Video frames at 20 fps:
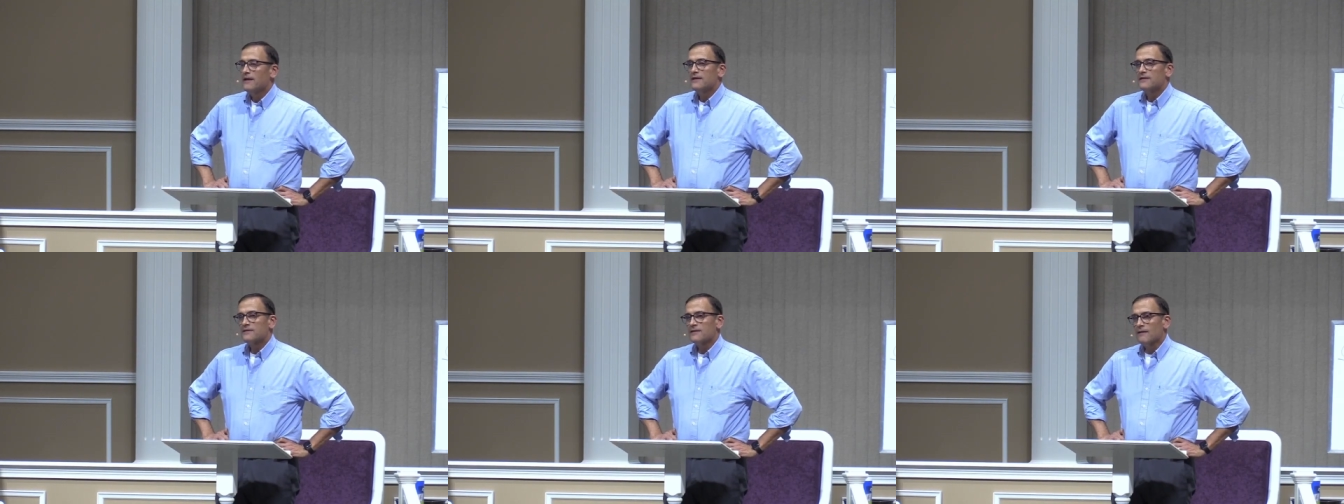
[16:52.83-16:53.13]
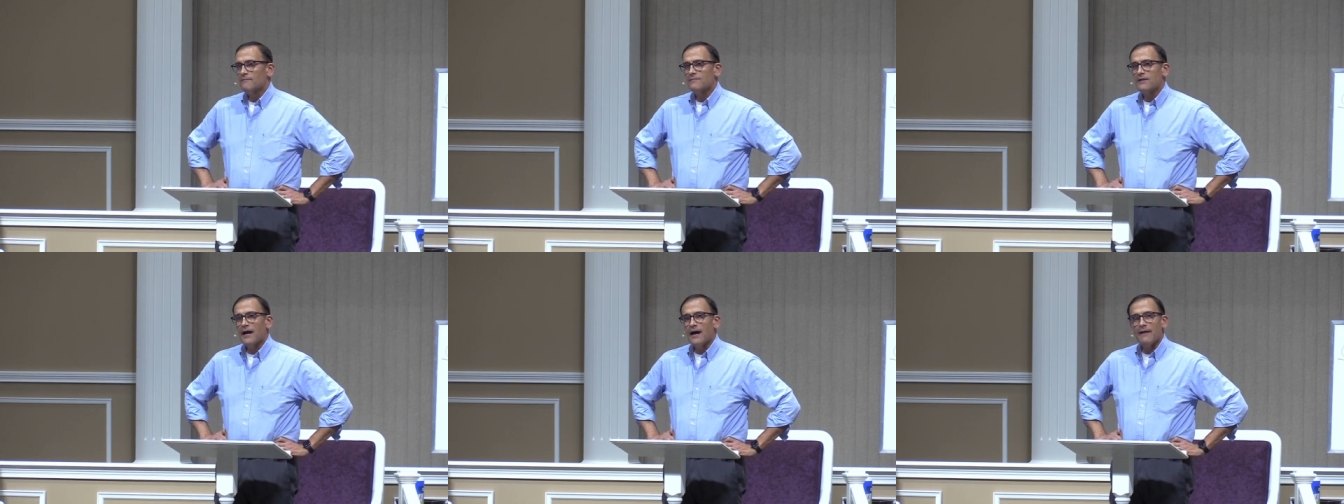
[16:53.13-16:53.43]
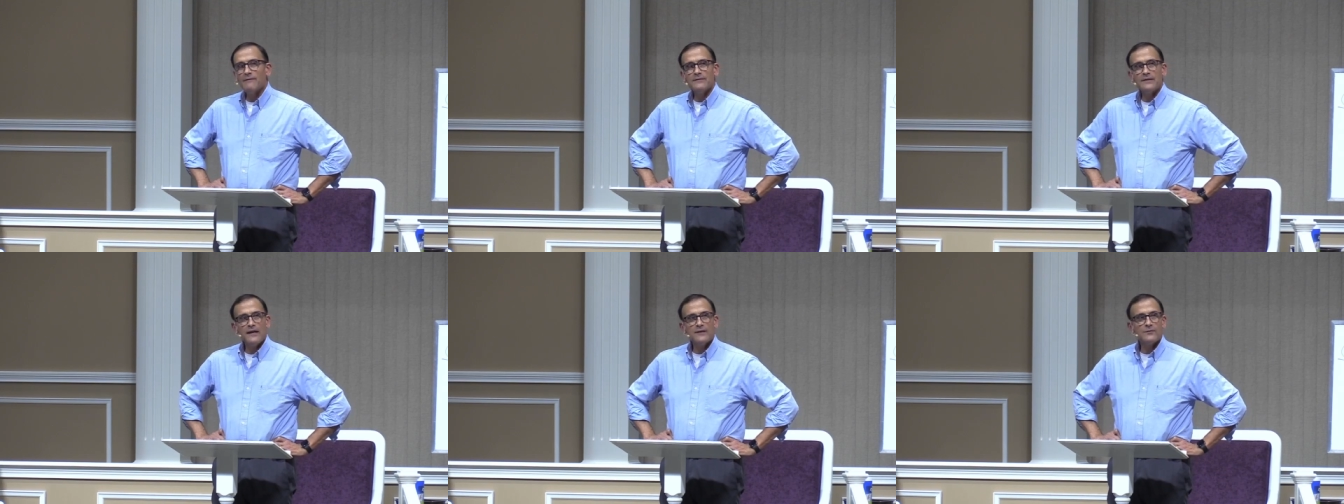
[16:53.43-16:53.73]

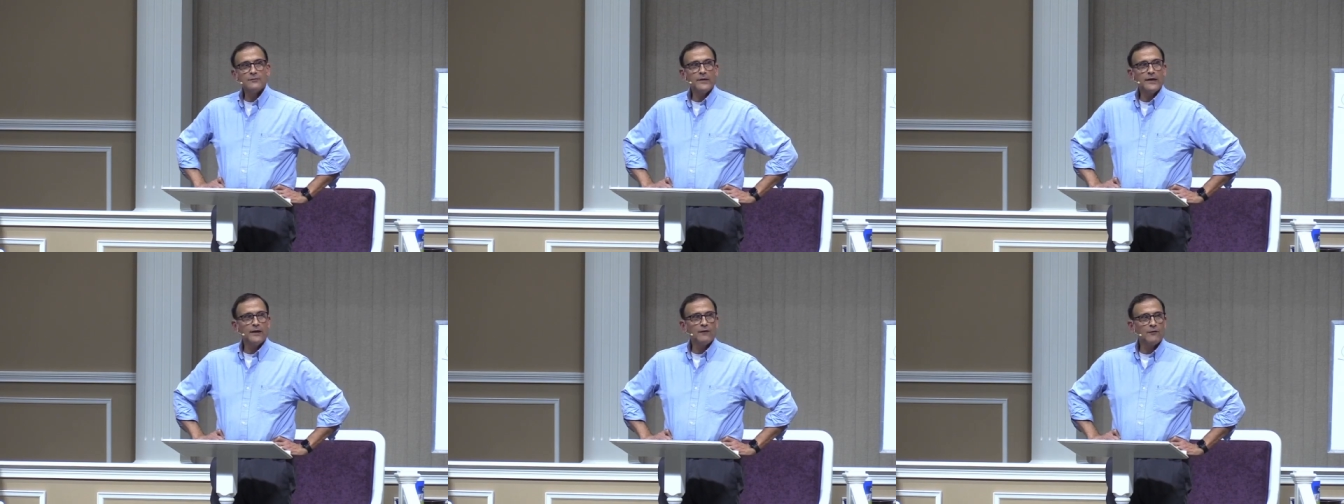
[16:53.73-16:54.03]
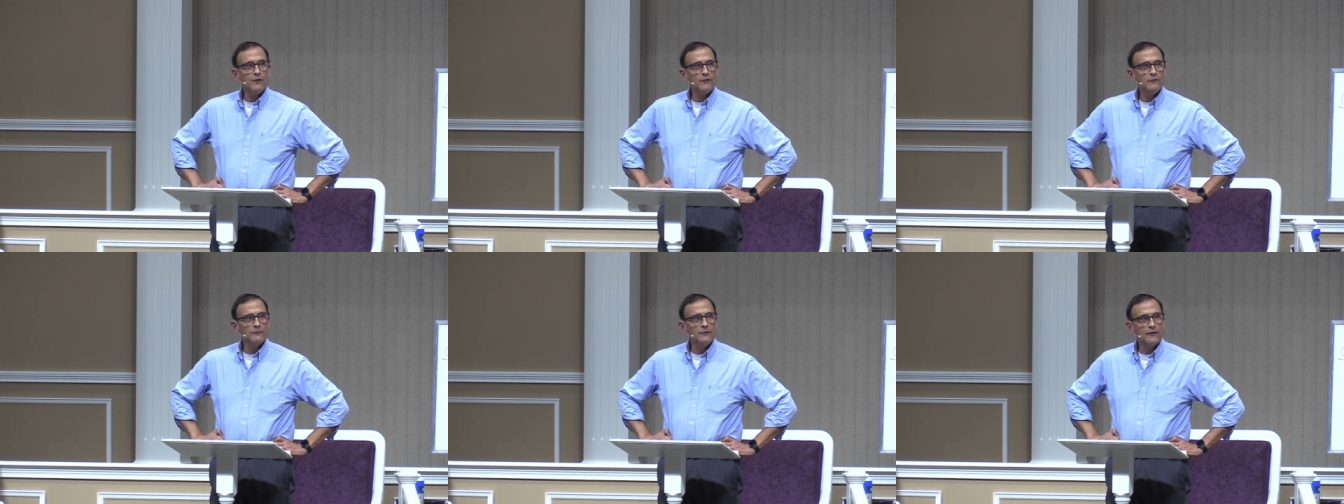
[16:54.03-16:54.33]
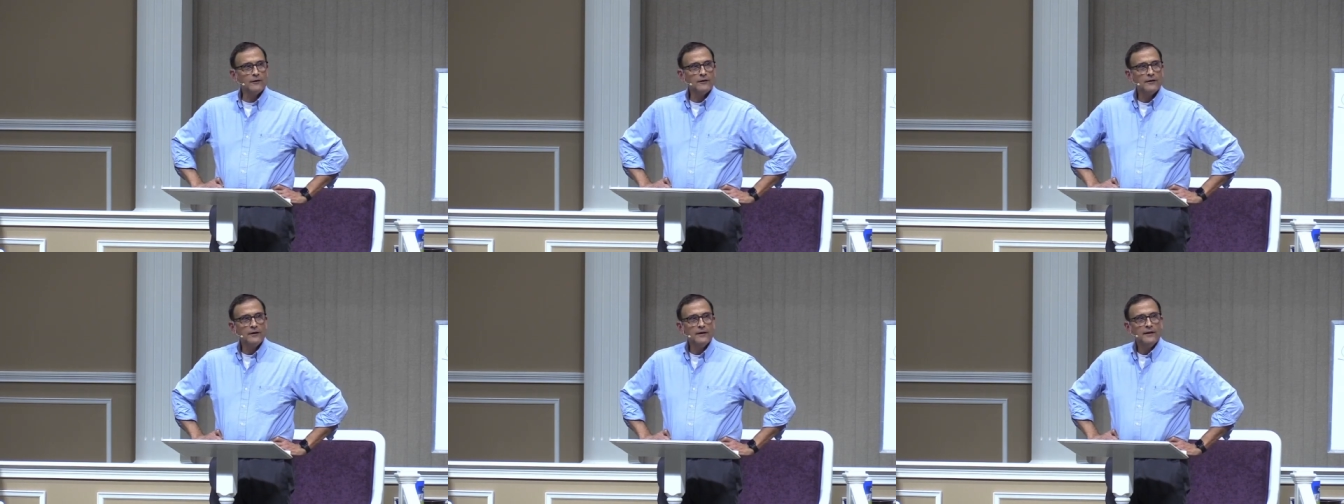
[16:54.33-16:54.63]
Sometimes as we get
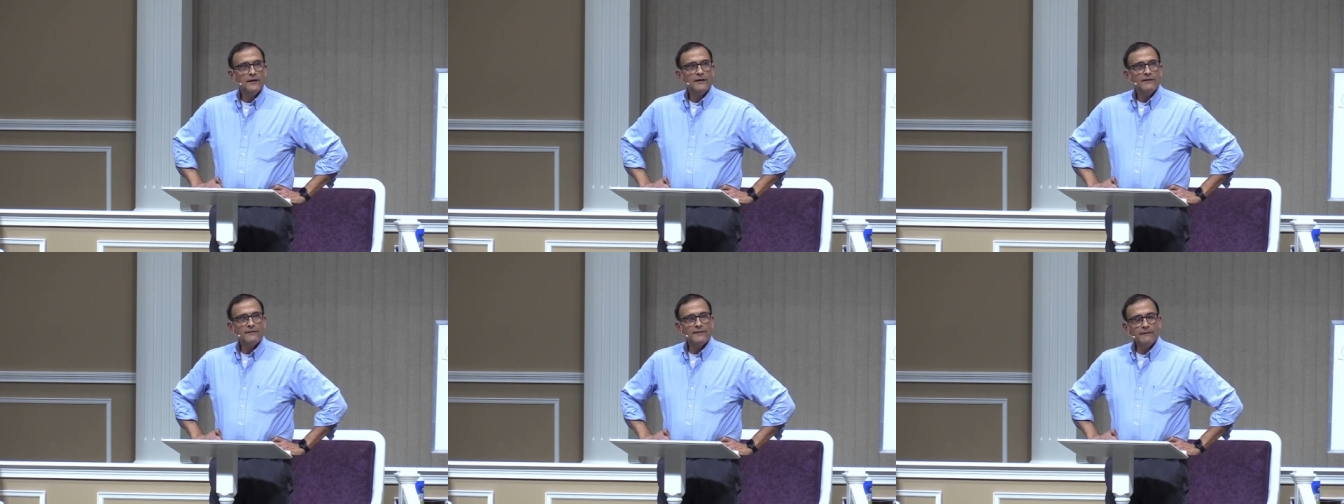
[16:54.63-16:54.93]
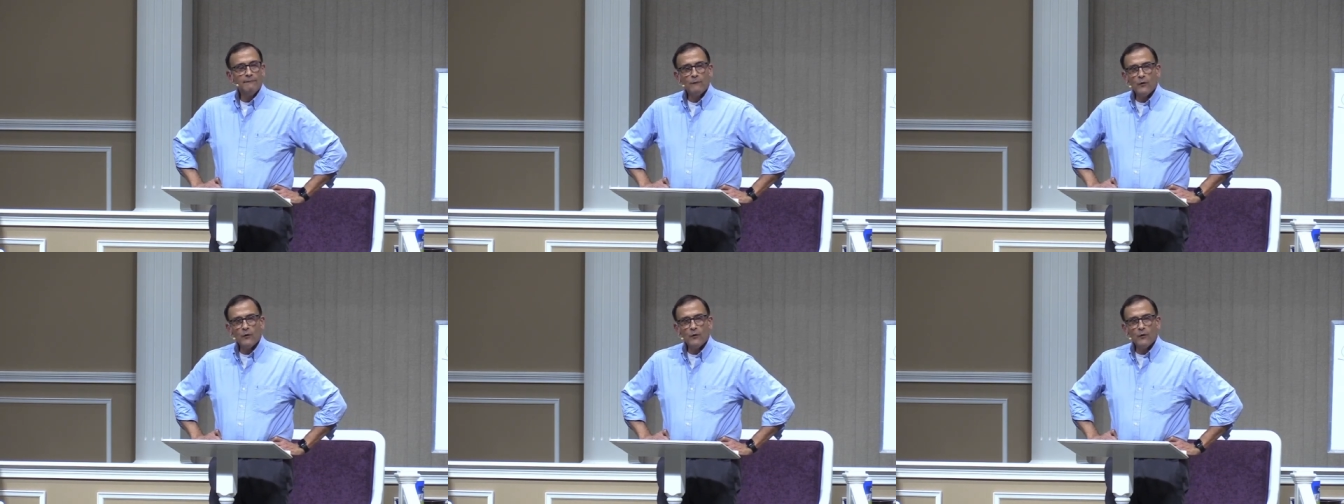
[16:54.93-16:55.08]
older, th